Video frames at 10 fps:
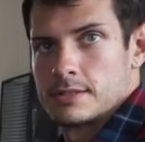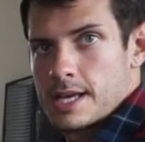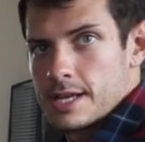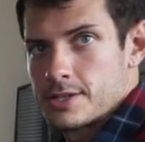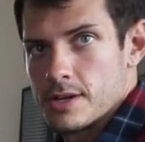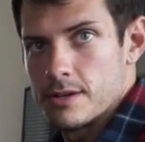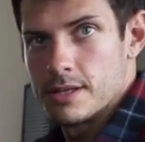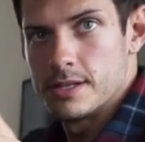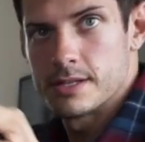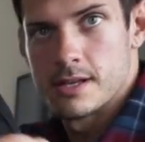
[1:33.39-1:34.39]
Can't show you
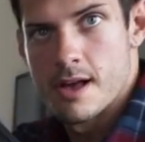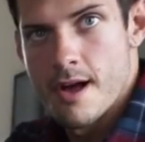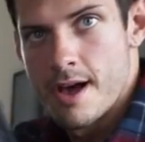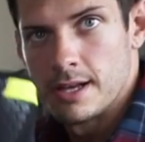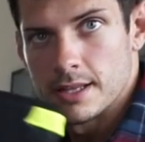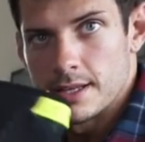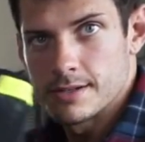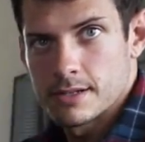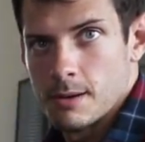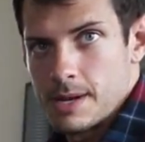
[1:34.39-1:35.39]
these.
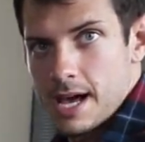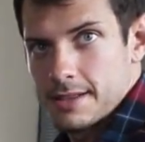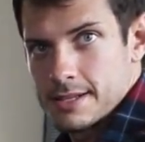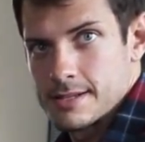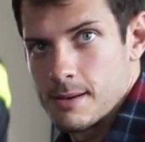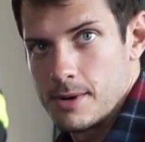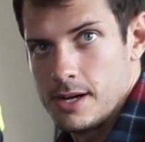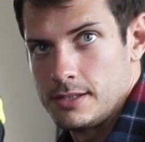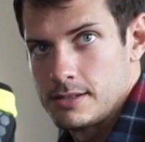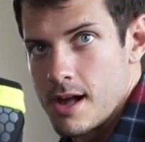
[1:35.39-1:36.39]
These are coming out this
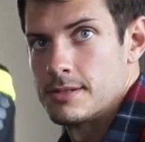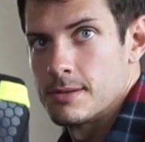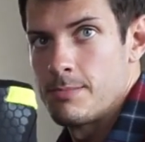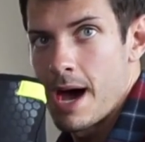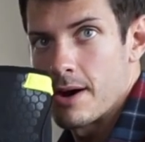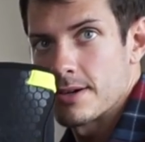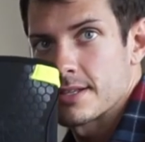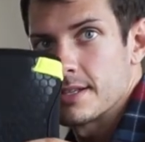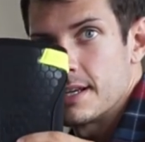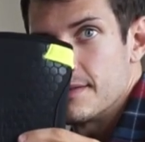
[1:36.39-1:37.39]
summer. Some power
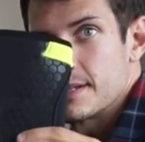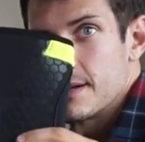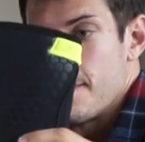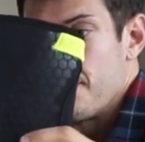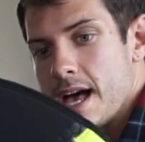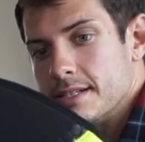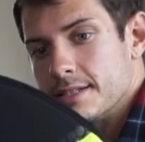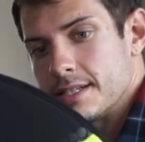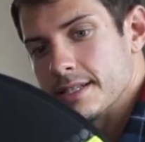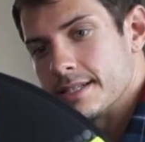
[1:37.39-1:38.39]
sleeves. As
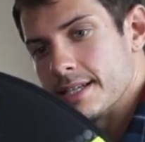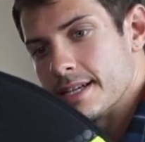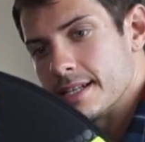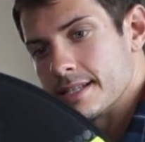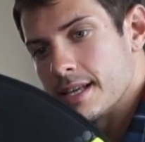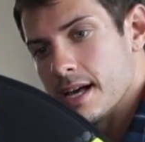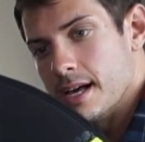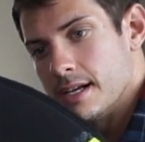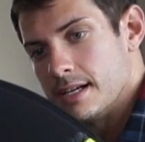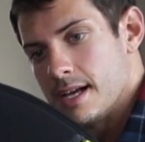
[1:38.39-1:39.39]
you can see, it's uh,
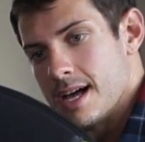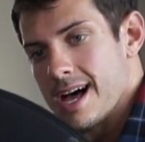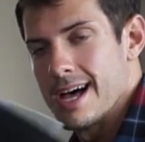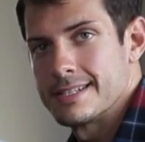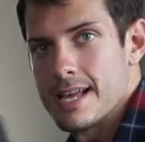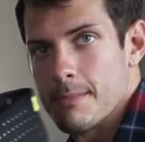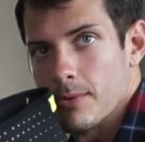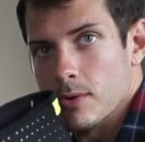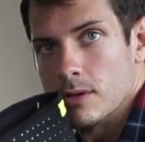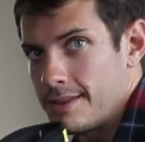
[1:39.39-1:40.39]
a
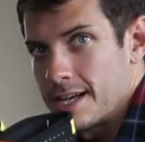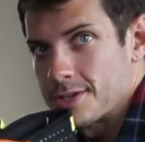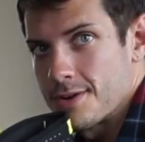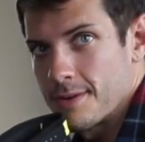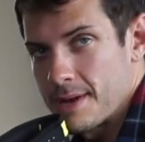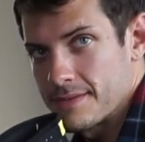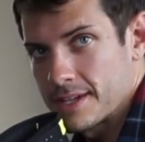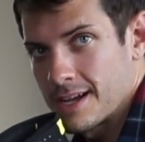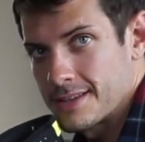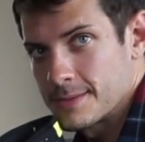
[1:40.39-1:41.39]
sample. Not sure if I'm gonna have
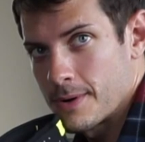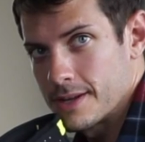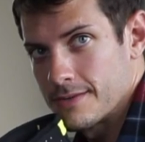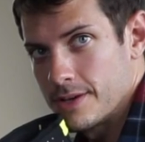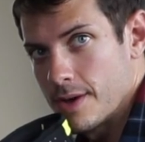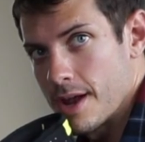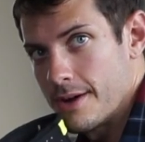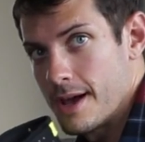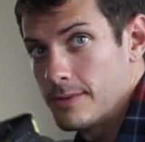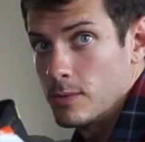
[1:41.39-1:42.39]
to cut this part of the video out
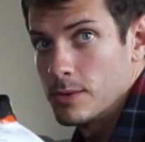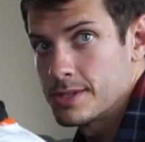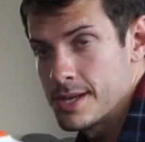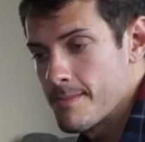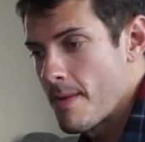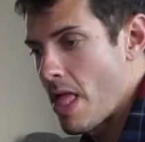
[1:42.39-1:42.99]
or not. We'll see.